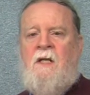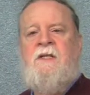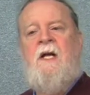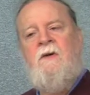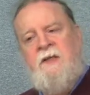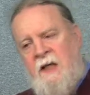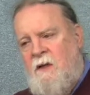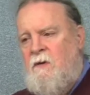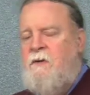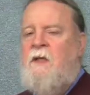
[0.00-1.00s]
than are
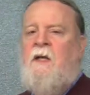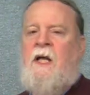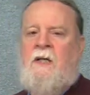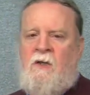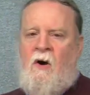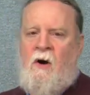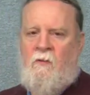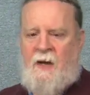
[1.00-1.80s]
killed in car